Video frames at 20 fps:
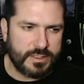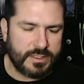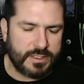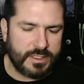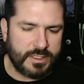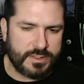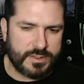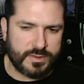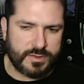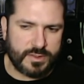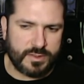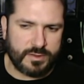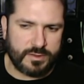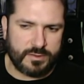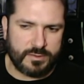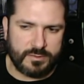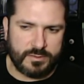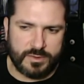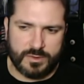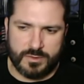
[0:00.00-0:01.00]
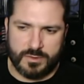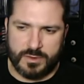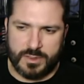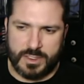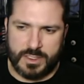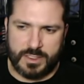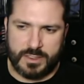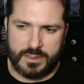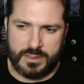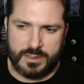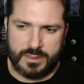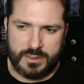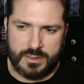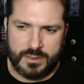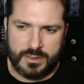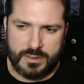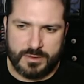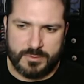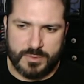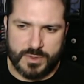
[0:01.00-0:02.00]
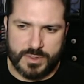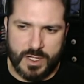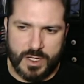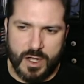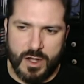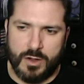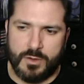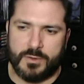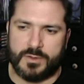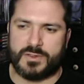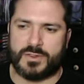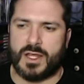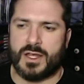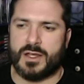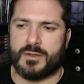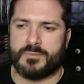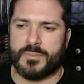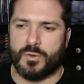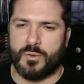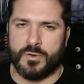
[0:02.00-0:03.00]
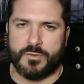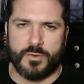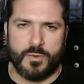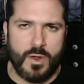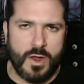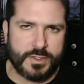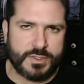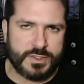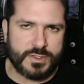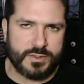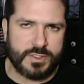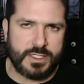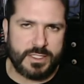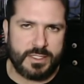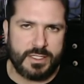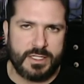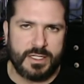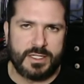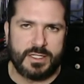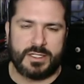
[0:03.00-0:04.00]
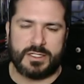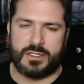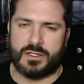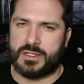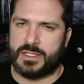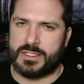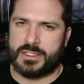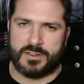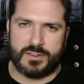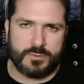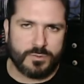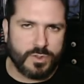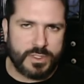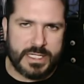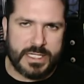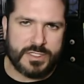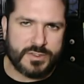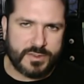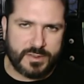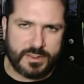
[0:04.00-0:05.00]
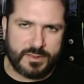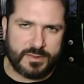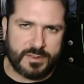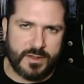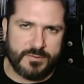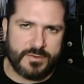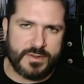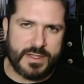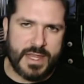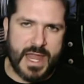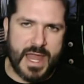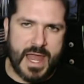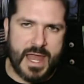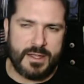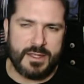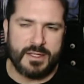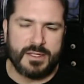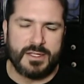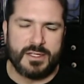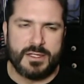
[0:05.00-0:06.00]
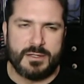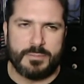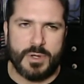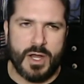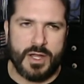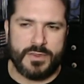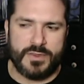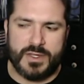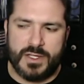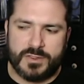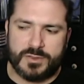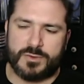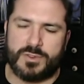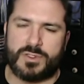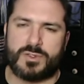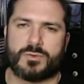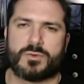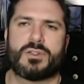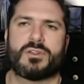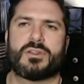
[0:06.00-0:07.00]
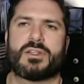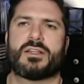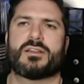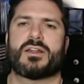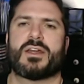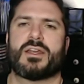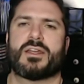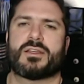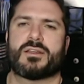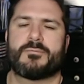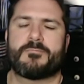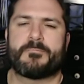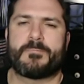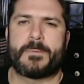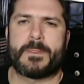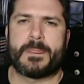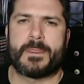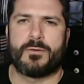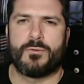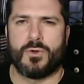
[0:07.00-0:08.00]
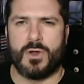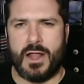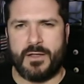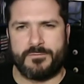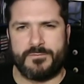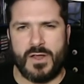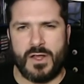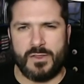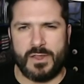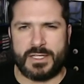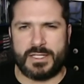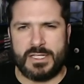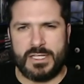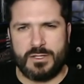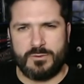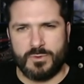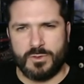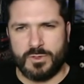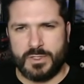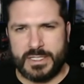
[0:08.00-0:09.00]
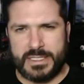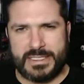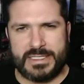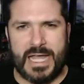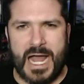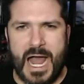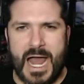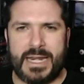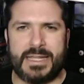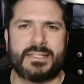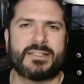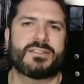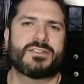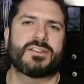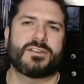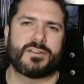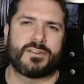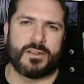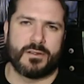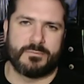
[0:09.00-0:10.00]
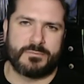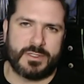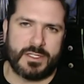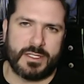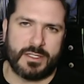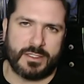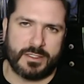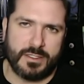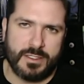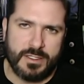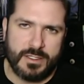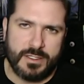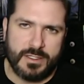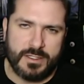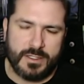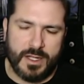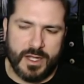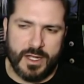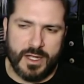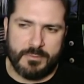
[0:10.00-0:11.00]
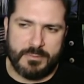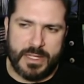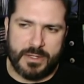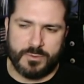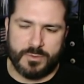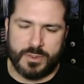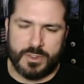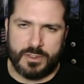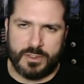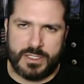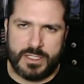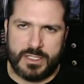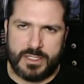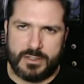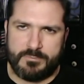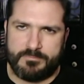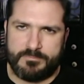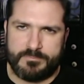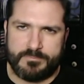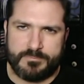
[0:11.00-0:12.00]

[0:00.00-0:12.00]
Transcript: interesting story. It was The Wolf of Wall Street. He did some really interesting stuff in that. But this was really like where I felt like he really got into something, and really